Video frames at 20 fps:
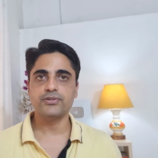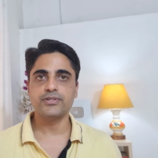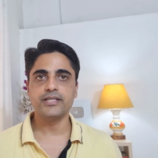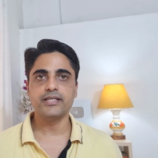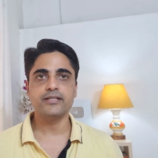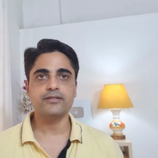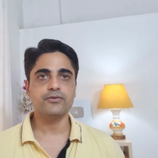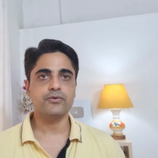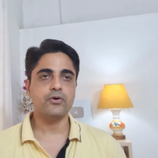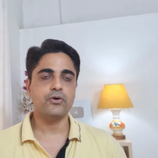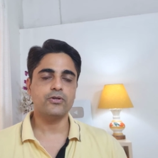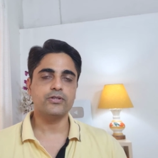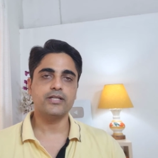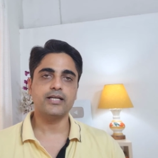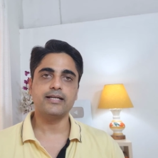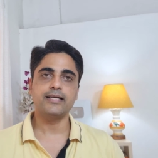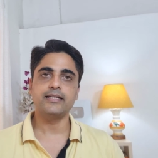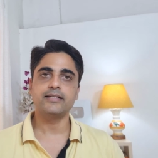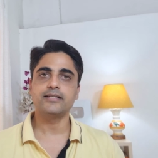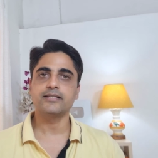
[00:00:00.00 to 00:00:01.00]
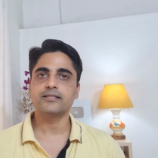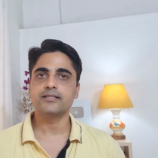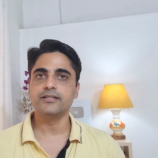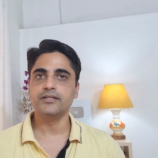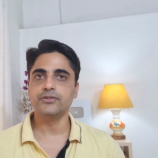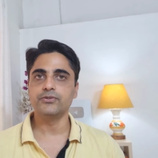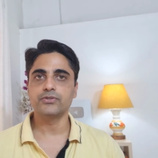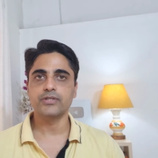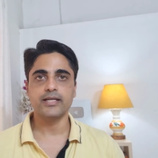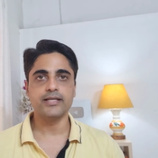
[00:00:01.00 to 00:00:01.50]
to date on the latest
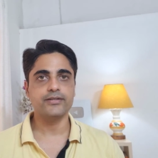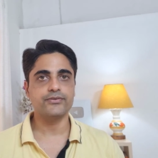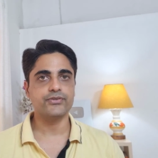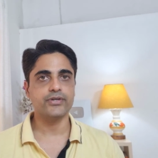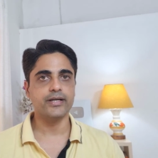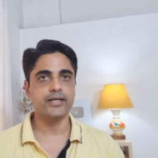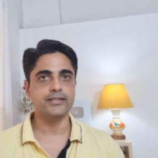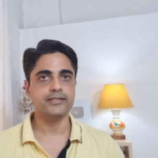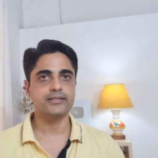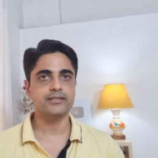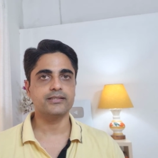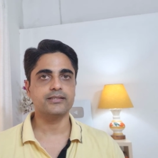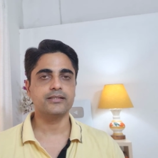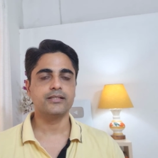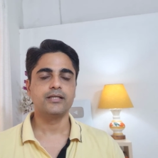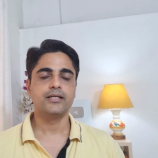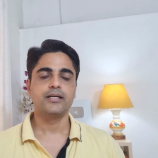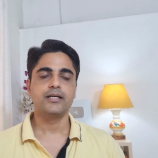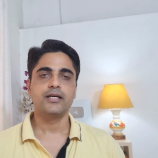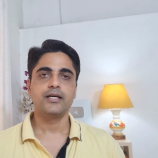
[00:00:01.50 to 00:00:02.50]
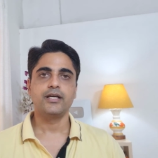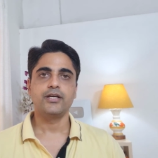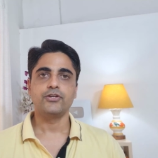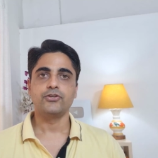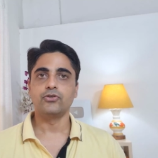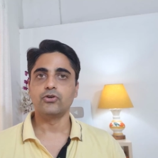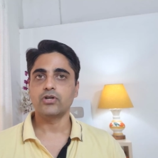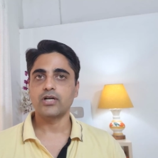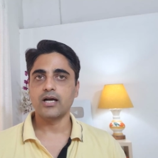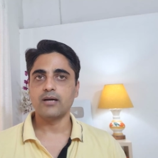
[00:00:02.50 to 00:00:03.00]
news and trends.
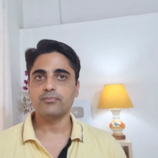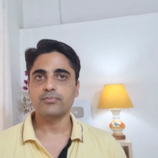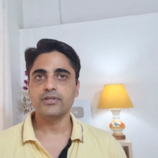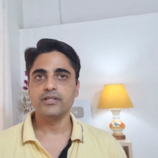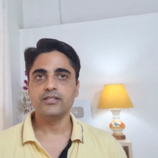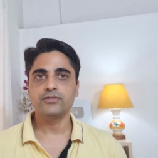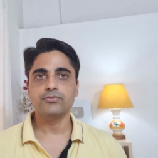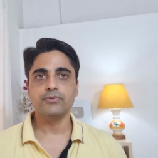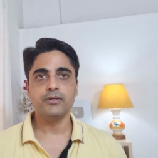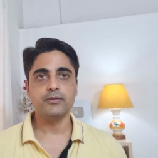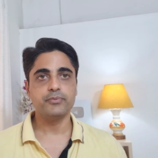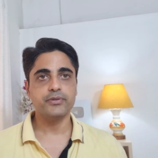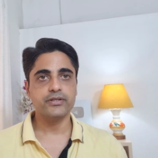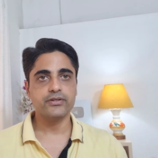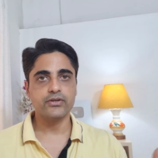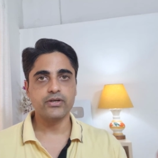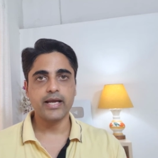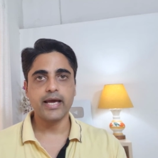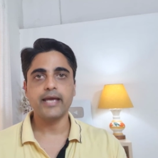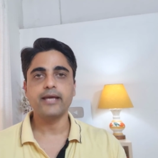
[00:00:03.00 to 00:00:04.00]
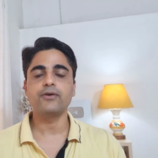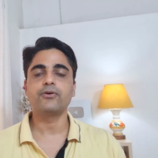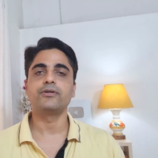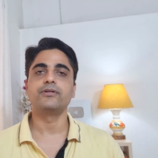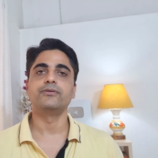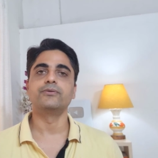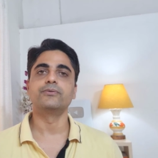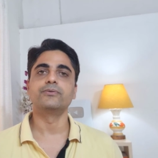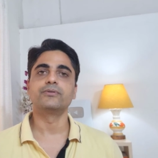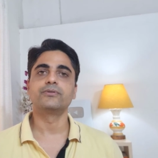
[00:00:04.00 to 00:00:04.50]
Your companies will be relying
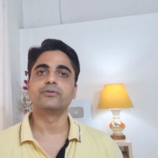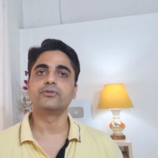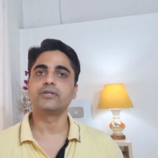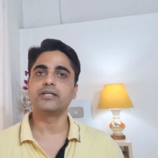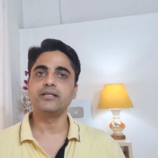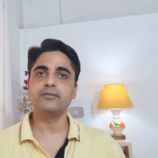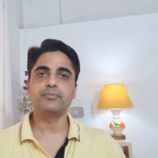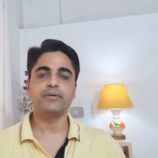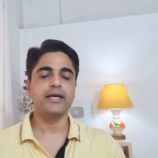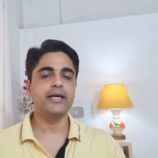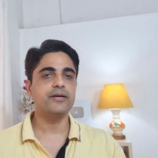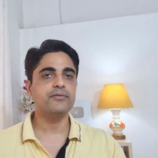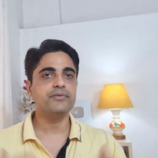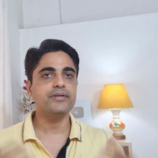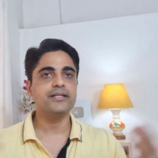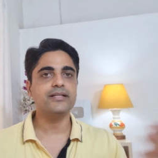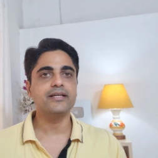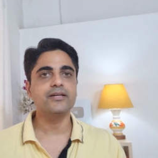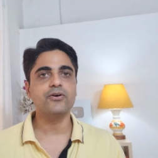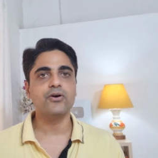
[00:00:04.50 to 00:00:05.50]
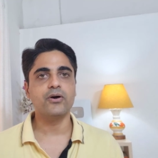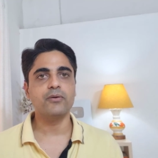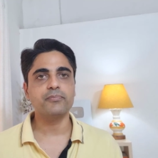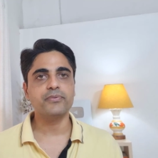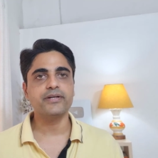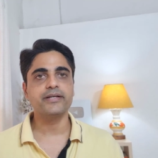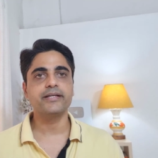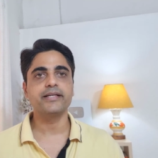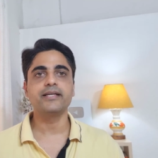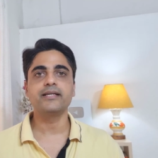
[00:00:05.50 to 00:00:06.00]
on you to keep everything
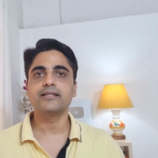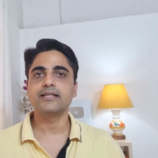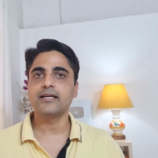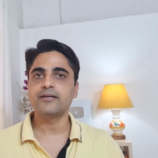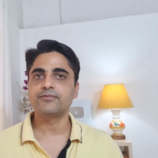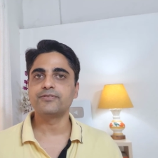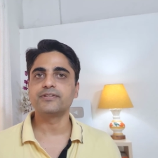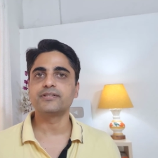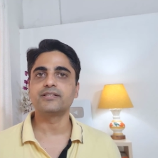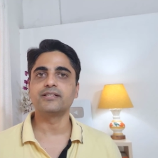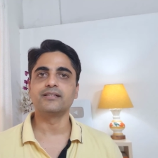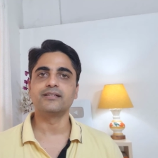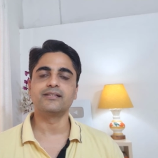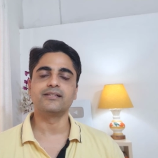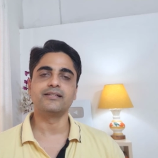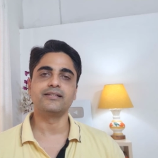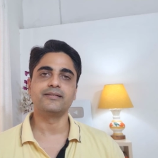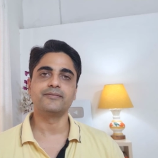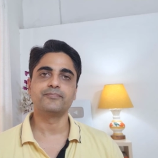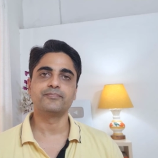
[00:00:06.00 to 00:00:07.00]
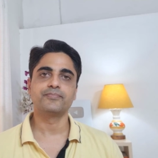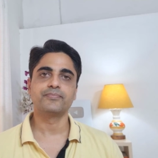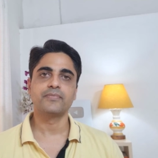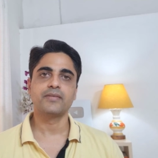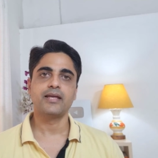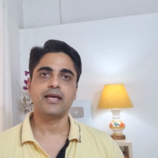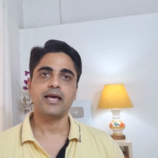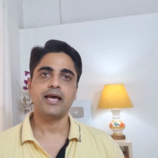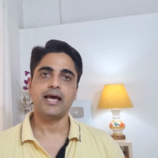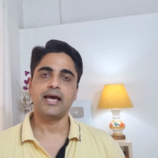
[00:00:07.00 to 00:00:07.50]
operating efficiently.
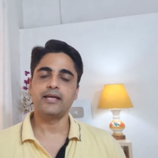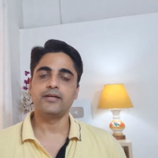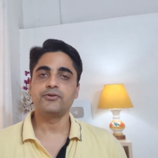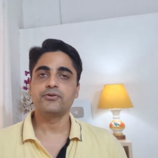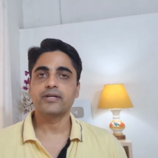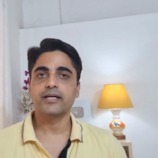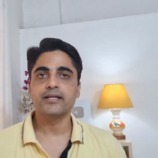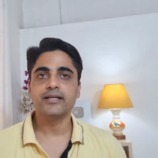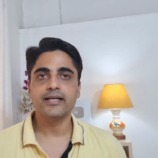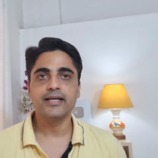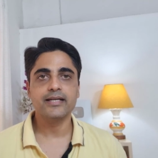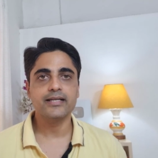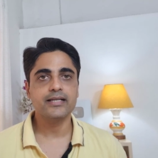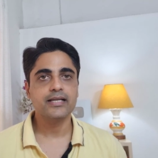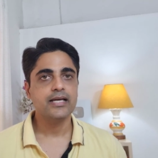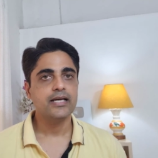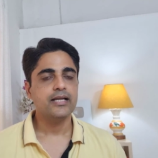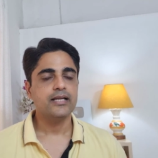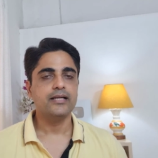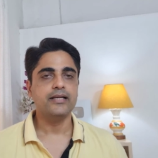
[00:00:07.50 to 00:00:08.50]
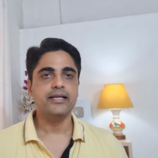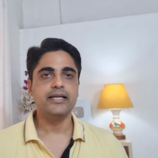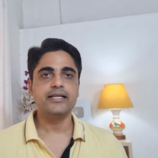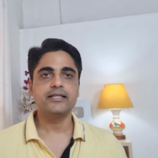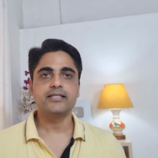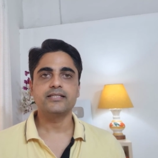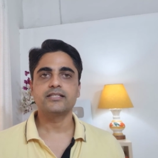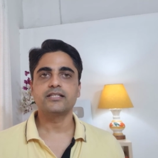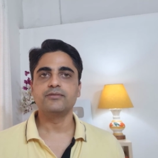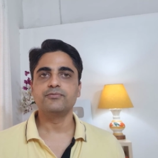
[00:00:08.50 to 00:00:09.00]
And you can get
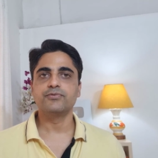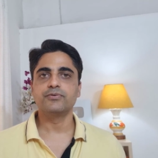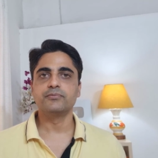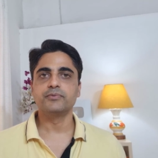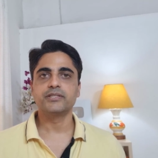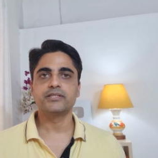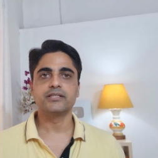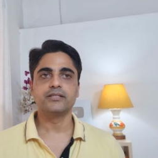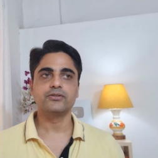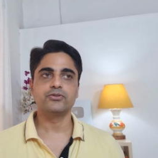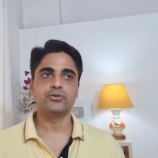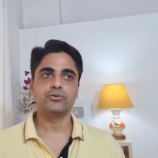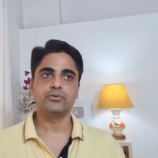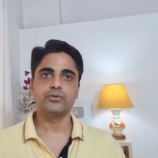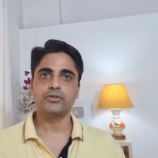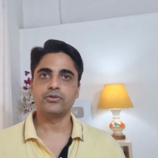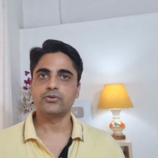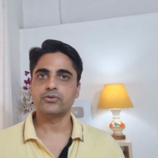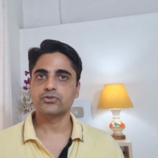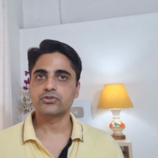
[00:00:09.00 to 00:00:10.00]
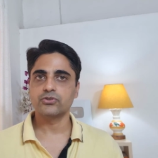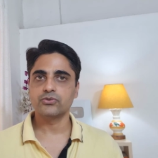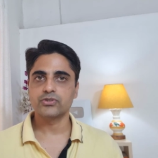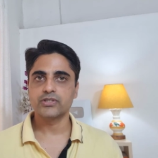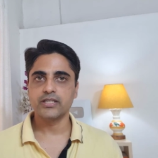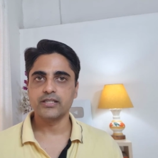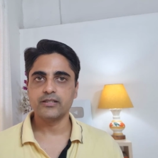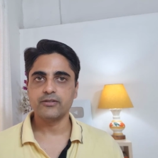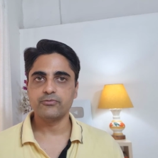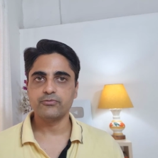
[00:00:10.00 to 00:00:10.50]
latest information through your
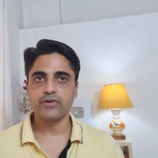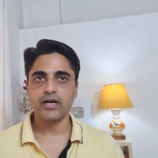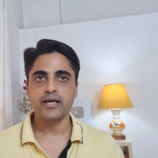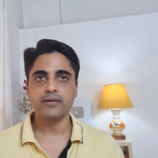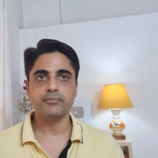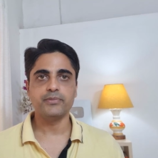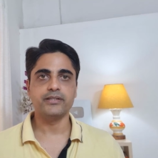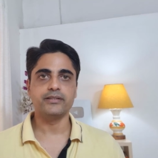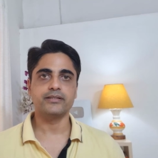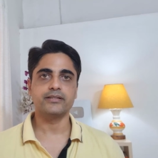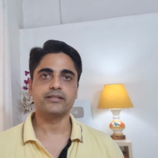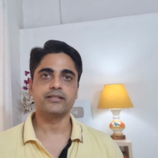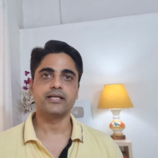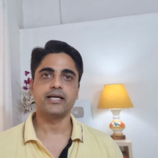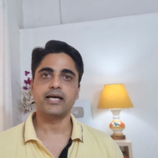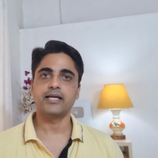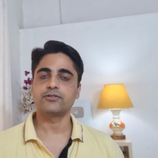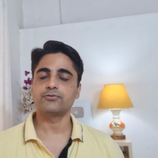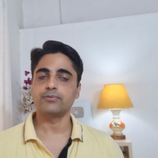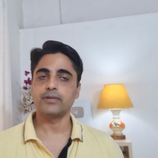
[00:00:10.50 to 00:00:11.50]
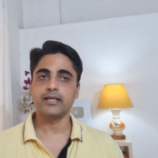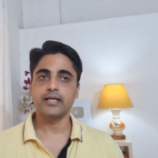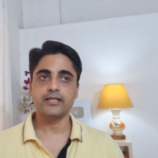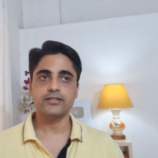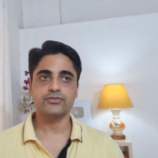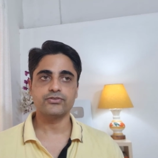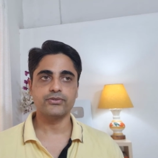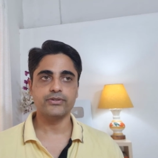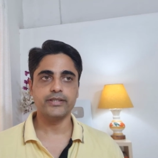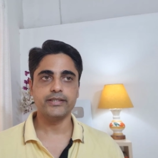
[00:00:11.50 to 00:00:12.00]
social environment as well
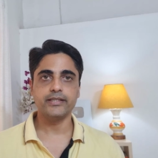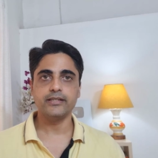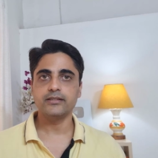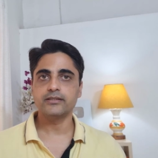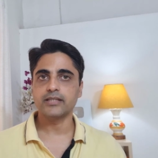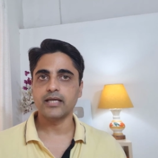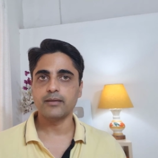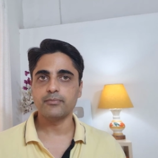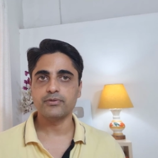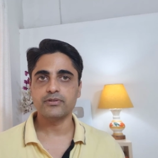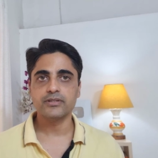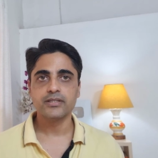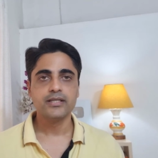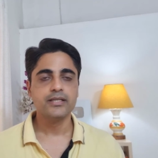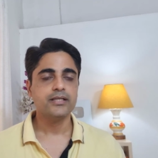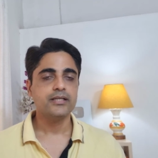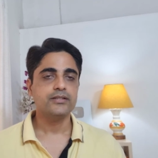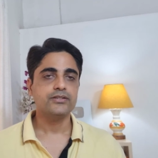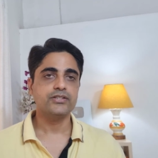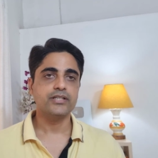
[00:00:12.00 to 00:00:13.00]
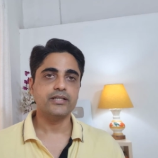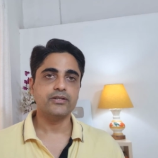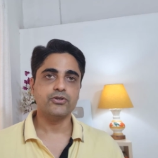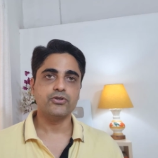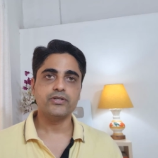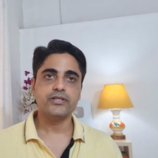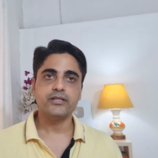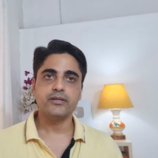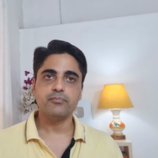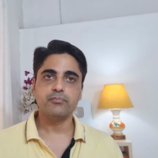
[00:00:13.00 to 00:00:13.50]
as reading cyber
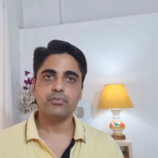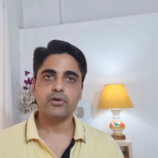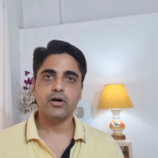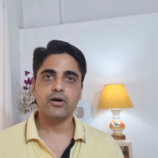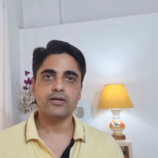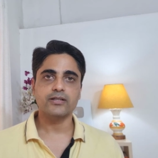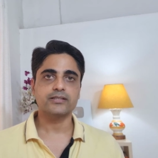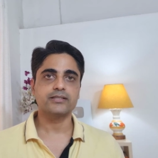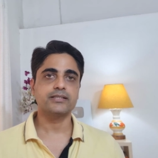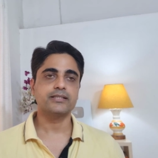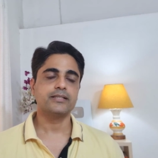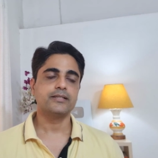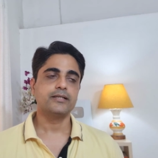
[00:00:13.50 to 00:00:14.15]
security blogs,